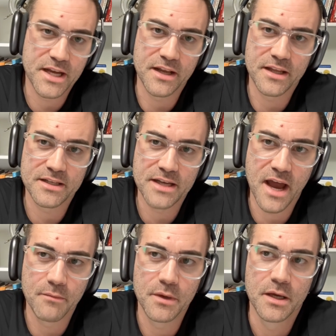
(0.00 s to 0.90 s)
of the
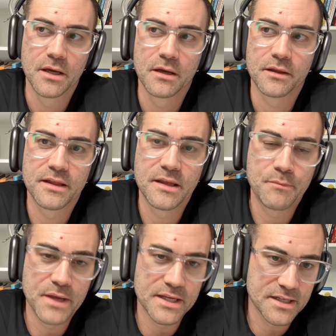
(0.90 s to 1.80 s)
time, the
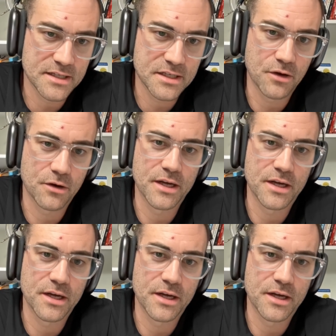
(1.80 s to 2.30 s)
business owner